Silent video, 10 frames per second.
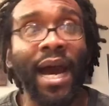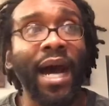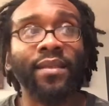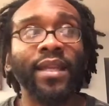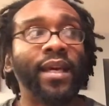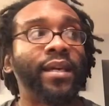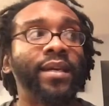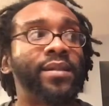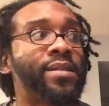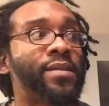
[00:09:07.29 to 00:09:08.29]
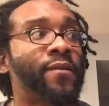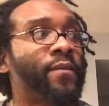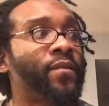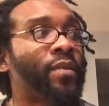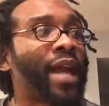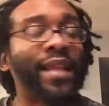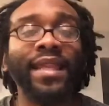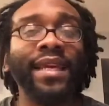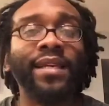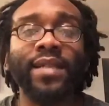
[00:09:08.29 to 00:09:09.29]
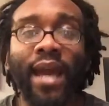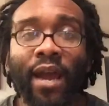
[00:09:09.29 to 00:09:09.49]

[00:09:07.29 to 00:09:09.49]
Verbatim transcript: I think it's I think it's